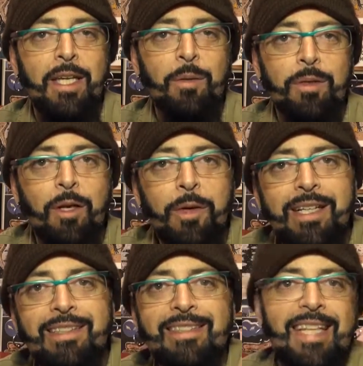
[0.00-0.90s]
you will know
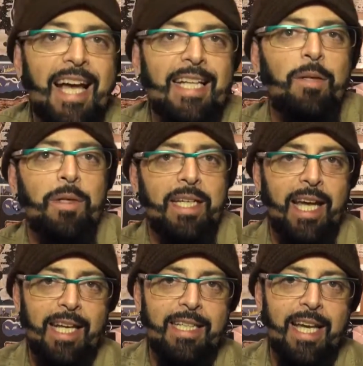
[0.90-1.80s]
exactly where the
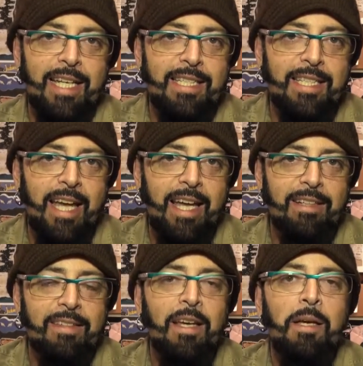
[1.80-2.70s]
cat daddy
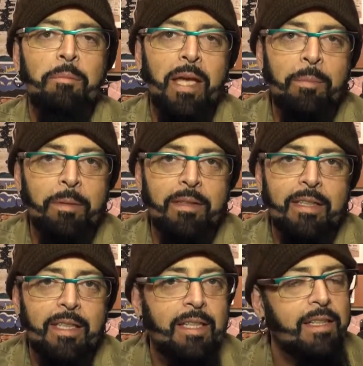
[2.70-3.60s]
stands. People,
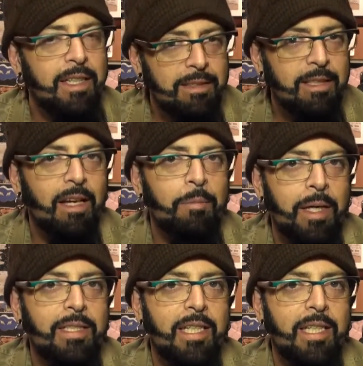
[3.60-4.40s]
let's talk about